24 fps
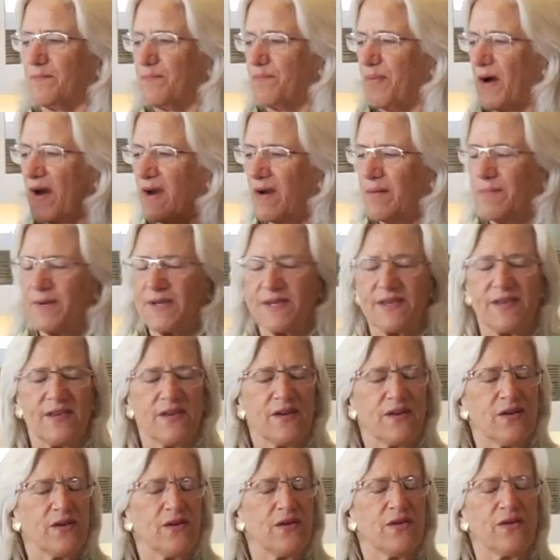
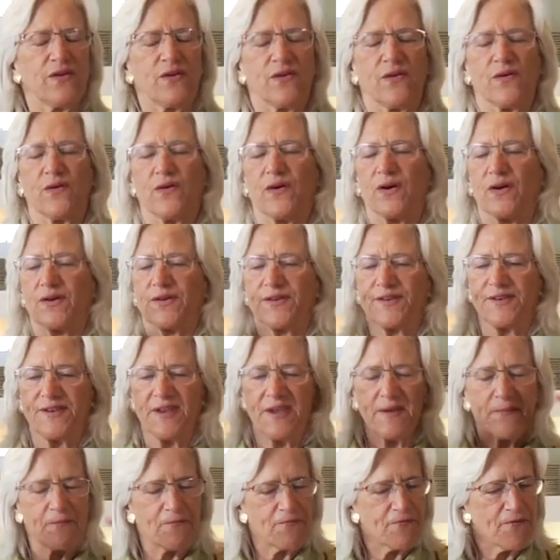barbecued or
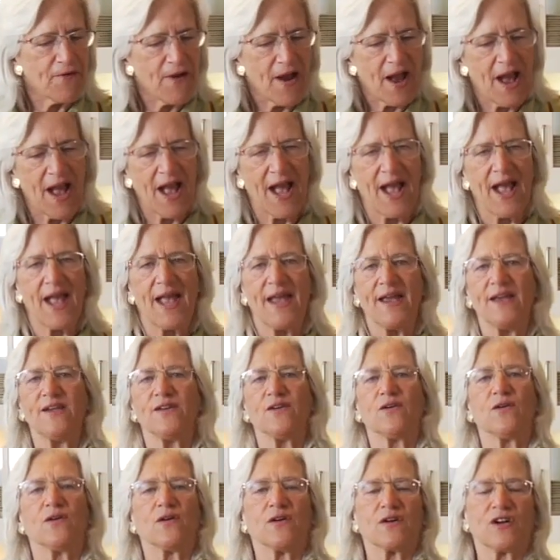deep fried
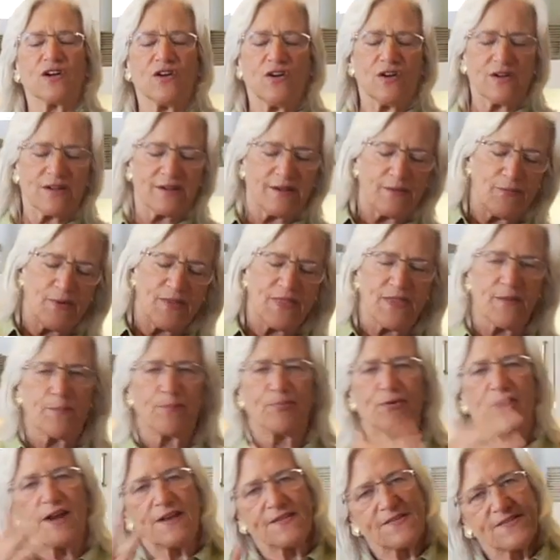or cooked with the
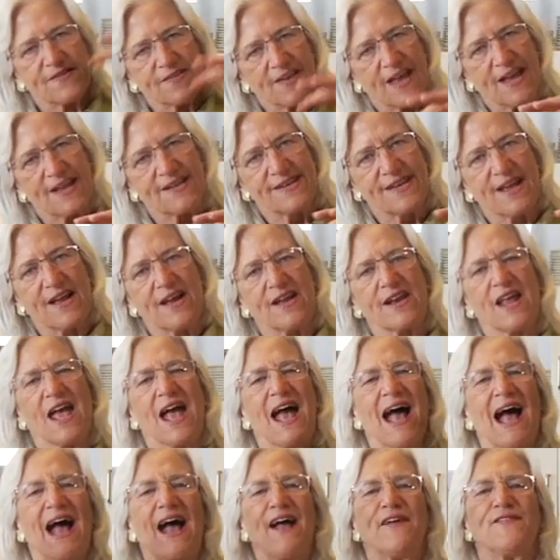breast side down.
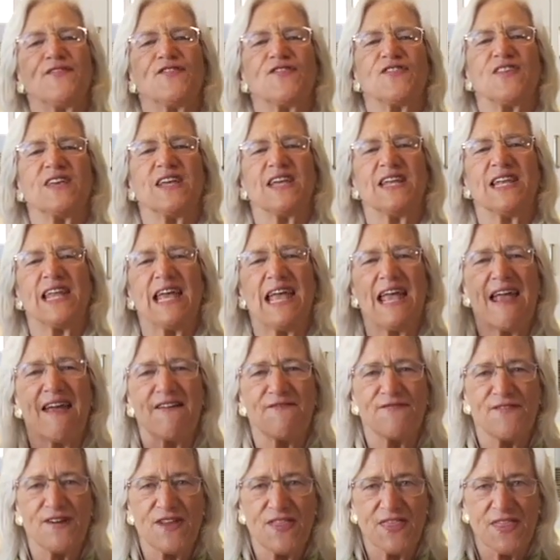I've seen
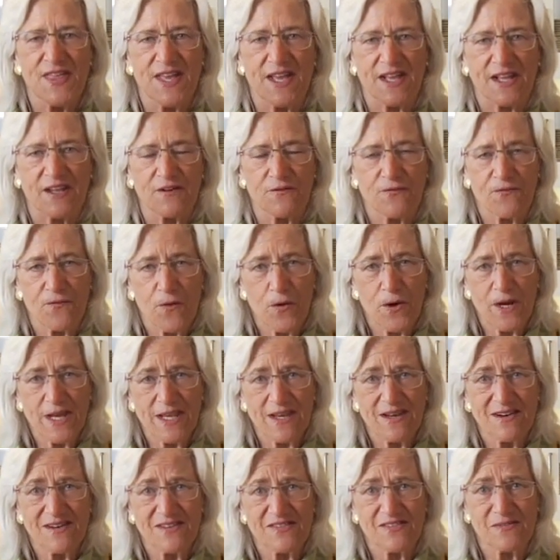everything. In 40
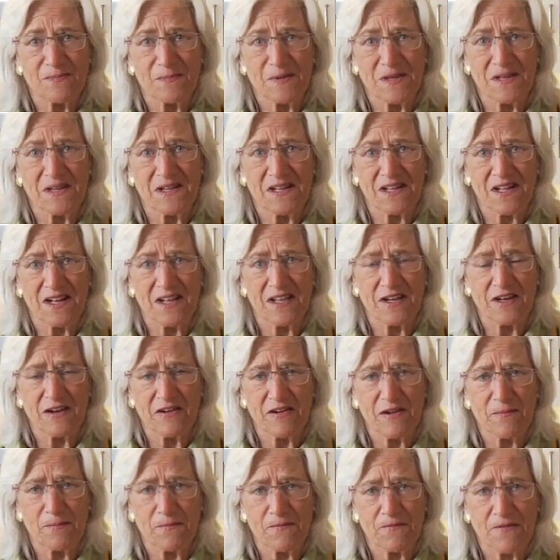years of being a
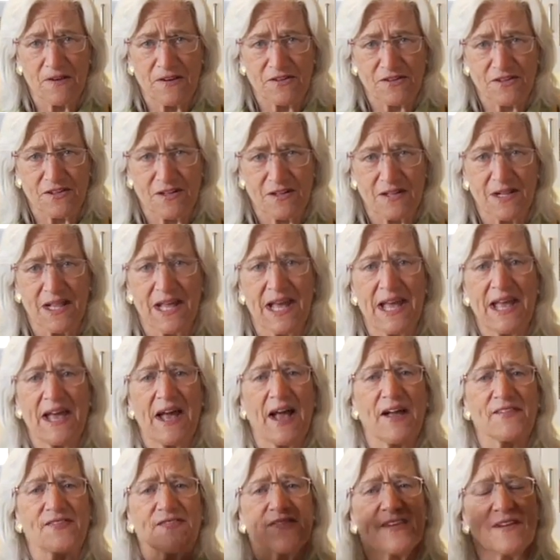culinary professional,
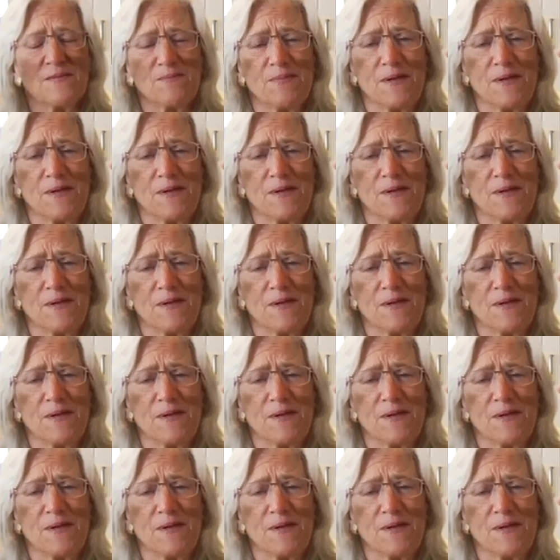I've seen